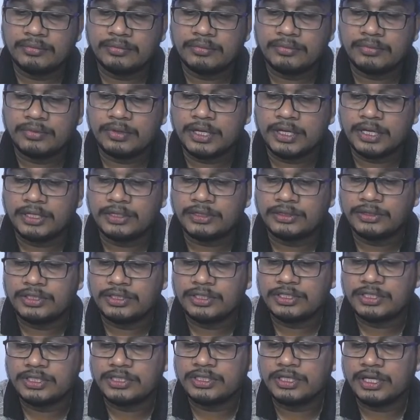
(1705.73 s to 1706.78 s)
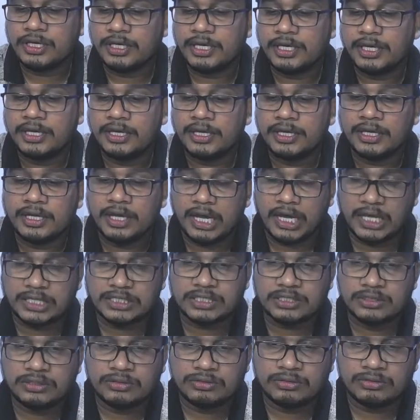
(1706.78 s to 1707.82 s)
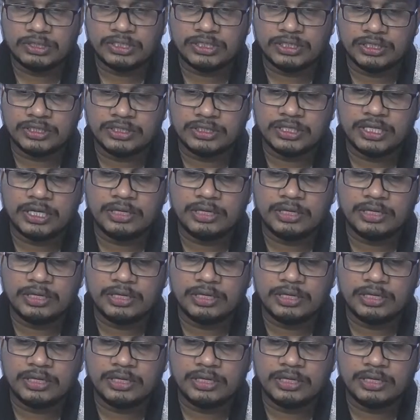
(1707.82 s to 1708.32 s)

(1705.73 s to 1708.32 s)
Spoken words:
Okay, this is the A ask question.